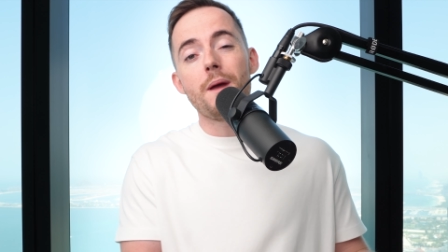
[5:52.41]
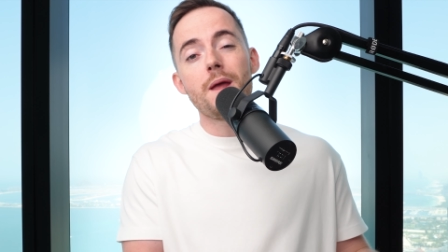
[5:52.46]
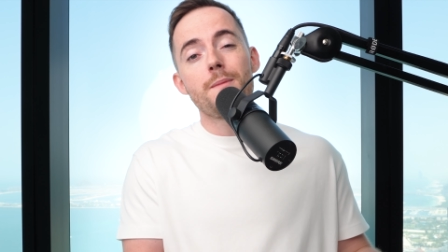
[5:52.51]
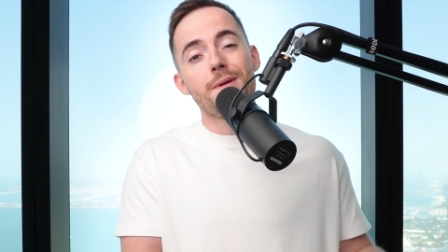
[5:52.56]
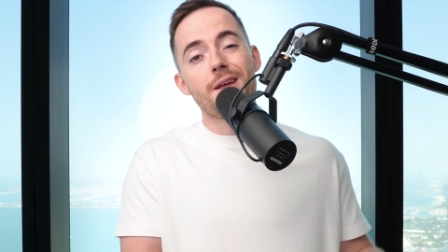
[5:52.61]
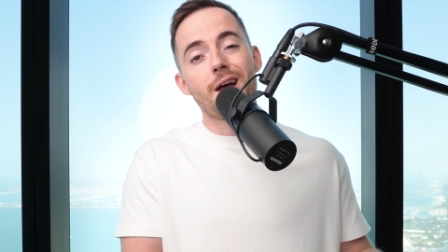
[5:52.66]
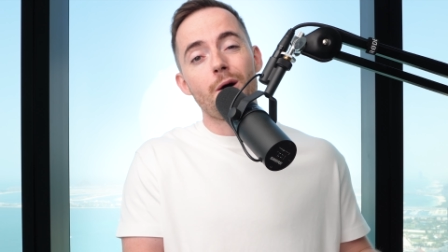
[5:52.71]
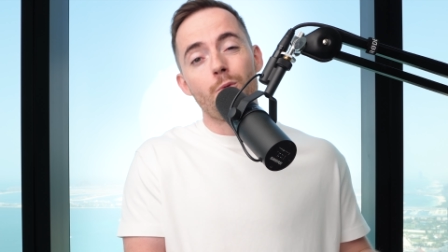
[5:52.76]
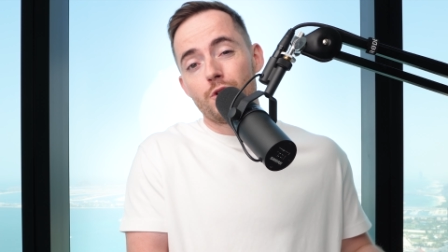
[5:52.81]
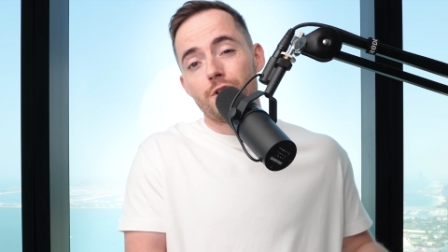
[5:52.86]

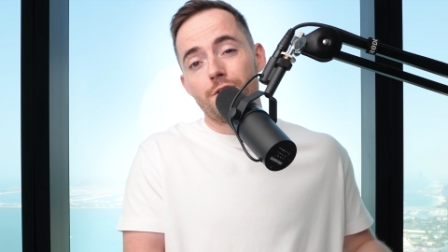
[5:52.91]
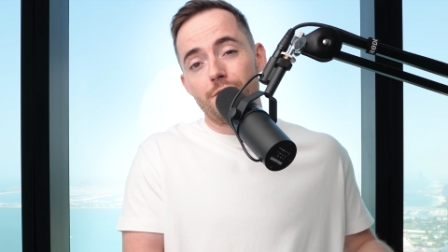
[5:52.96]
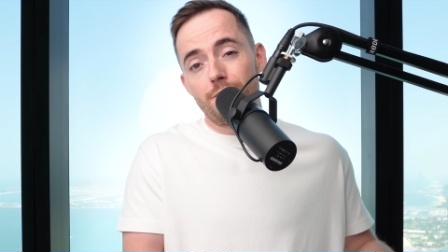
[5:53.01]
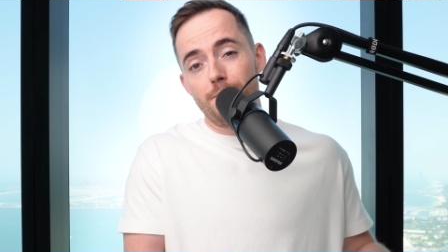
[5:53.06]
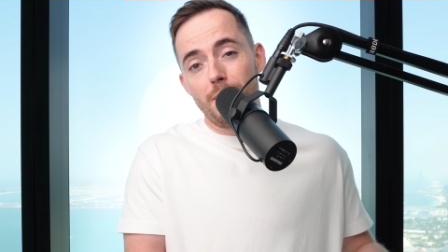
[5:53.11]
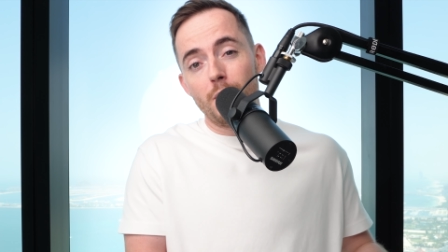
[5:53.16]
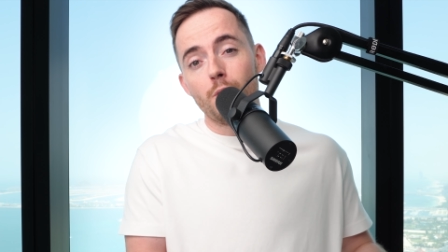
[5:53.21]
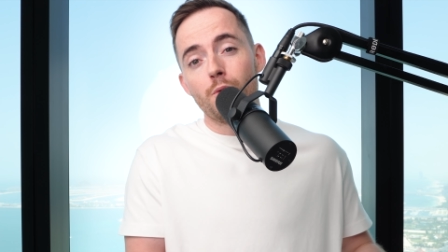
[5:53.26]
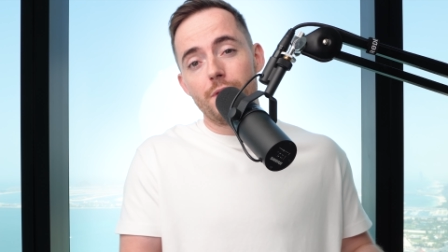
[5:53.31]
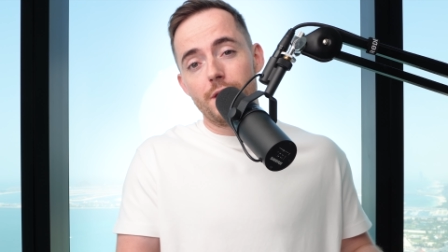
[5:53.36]
Maybe I would
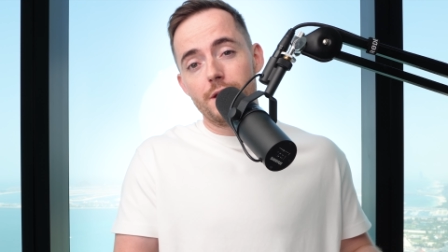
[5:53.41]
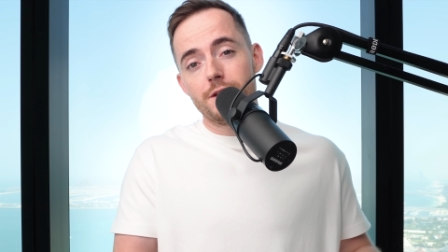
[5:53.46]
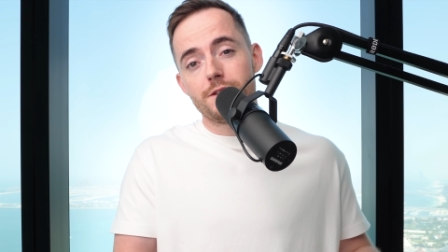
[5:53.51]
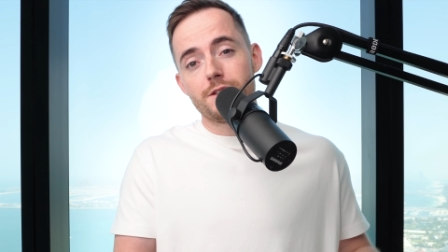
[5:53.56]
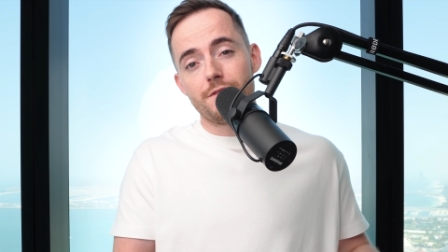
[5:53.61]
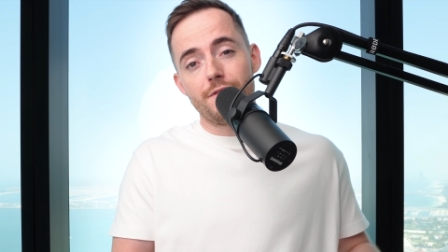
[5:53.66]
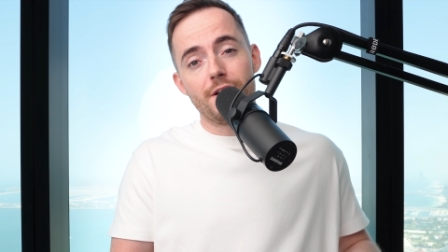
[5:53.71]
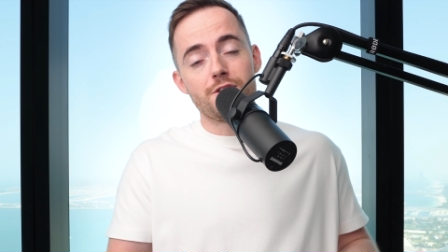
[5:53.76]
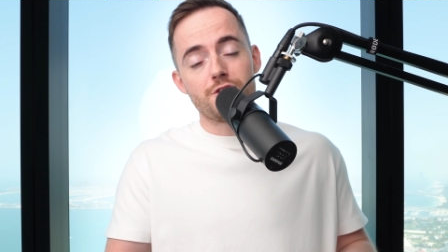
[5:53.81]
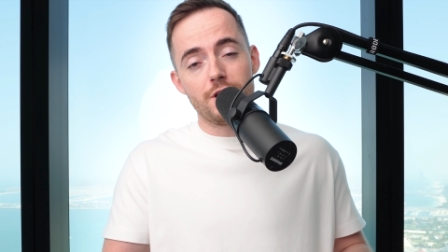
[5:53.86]
have built
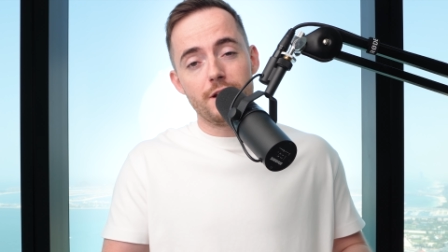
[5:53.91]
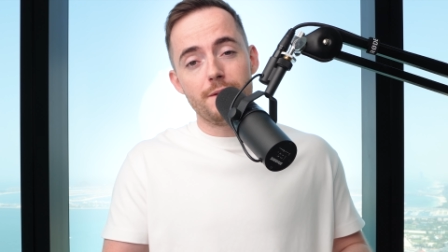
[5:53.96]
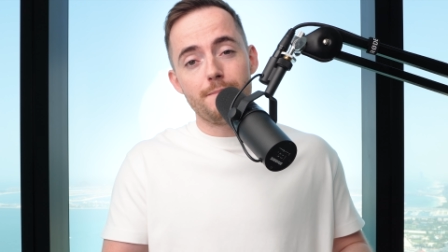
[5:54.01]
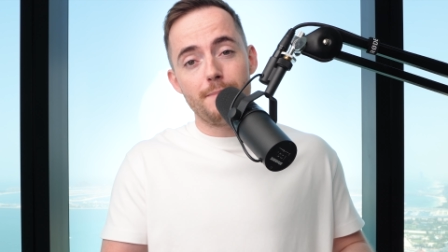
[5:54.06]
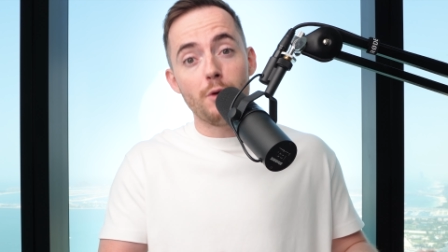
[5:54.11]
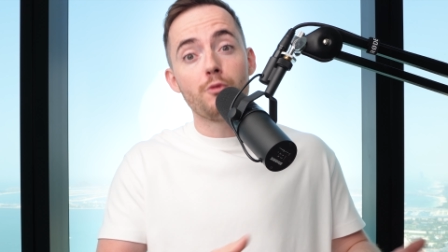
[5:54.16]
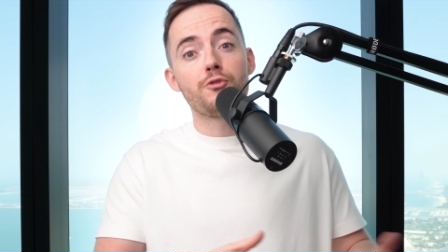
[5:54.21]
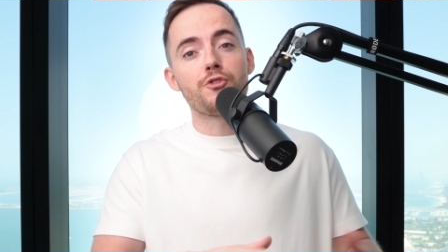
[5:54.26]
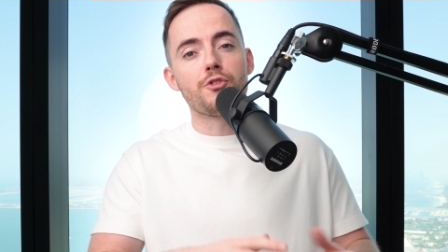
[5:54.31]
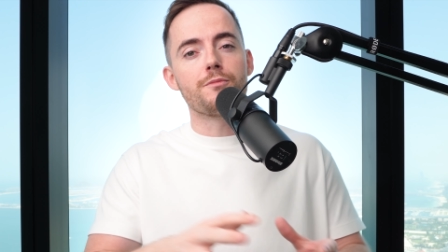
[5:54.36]
this eventually,
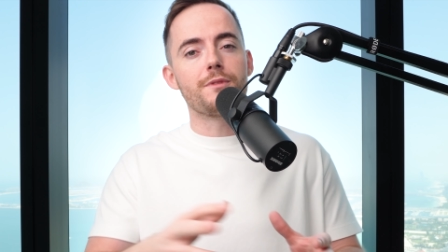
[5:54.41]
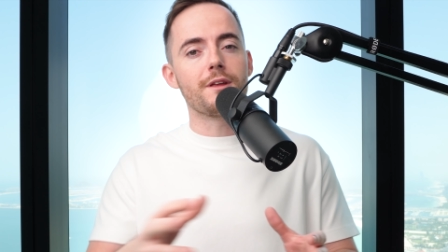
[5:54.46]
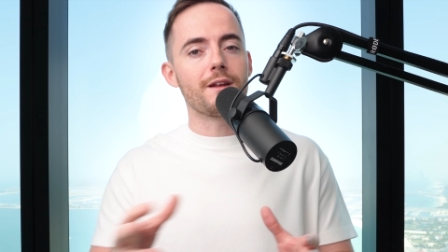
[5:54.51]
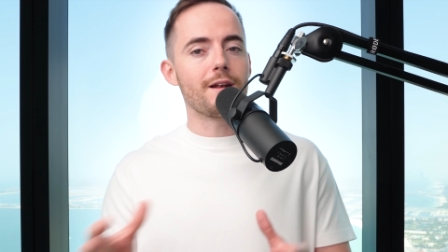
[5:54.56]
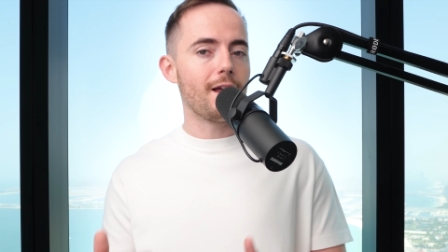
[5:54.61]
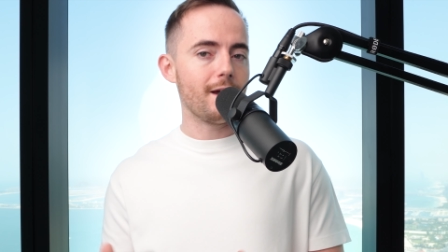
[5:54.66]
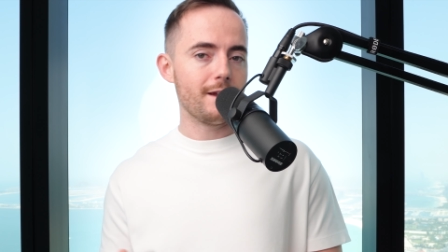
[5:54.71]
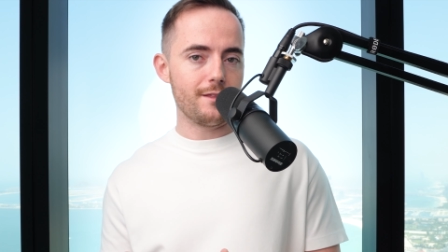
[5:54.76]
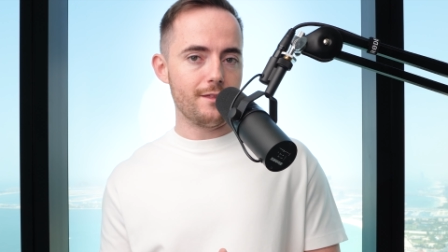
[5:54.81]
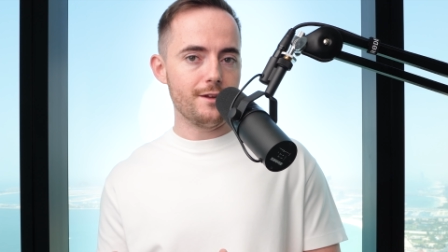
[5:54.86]
built something
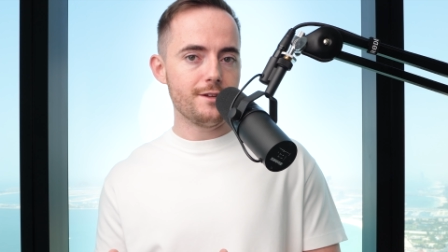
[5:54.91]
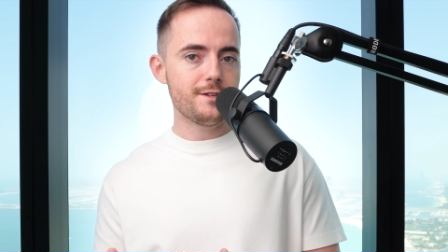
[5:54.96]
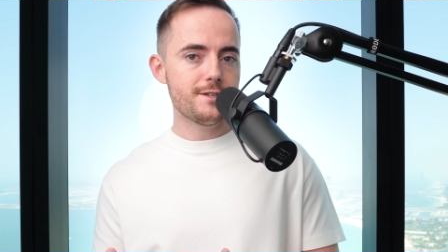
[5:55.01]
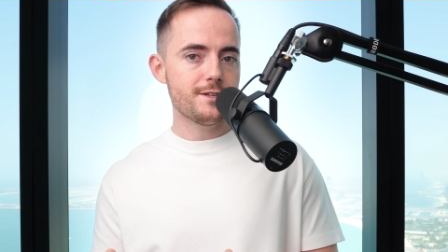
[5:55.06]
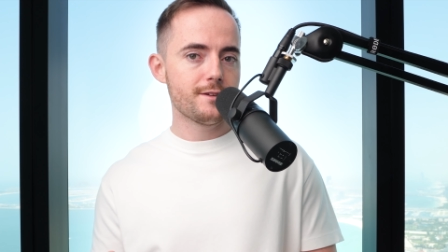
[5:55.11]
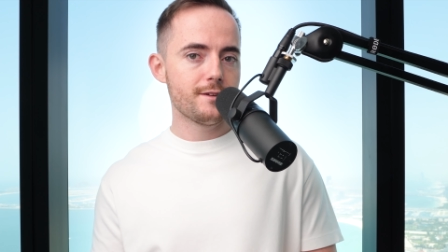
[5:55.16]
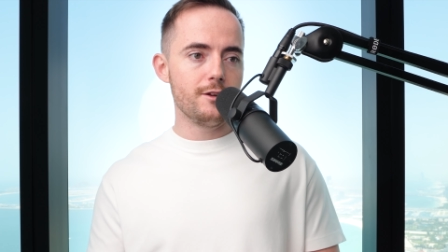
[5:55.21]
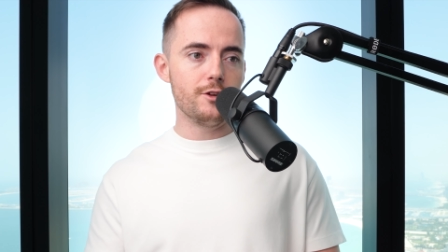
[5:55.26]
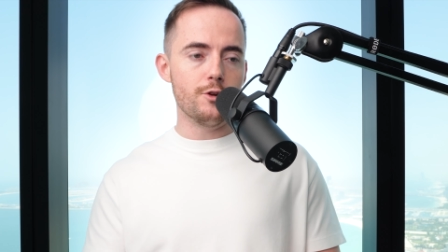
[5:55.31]
like this,